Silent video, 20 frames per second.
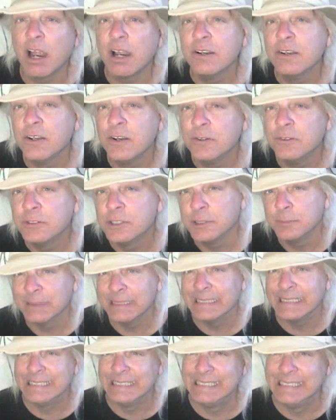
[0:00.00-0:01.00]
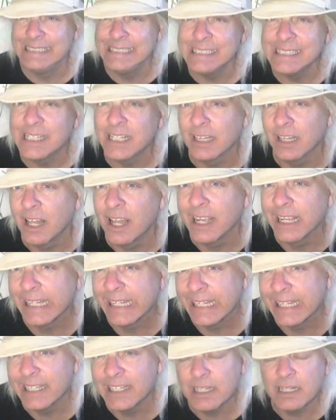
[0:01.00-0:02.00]
are known to be
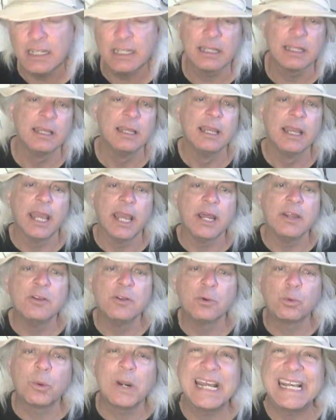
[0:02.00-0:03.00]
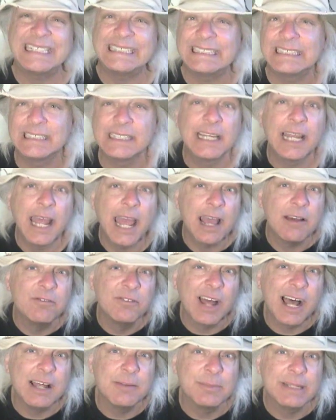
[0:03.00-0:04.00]
declining, and the rest
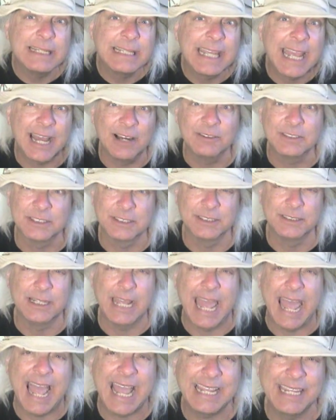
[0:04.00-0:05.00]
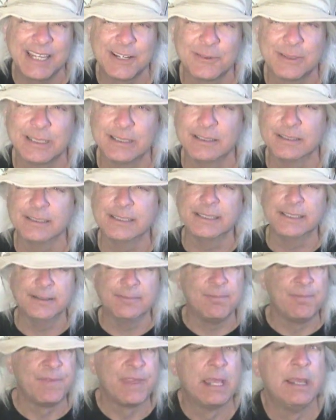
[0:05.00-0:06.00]
have not been counted accurately.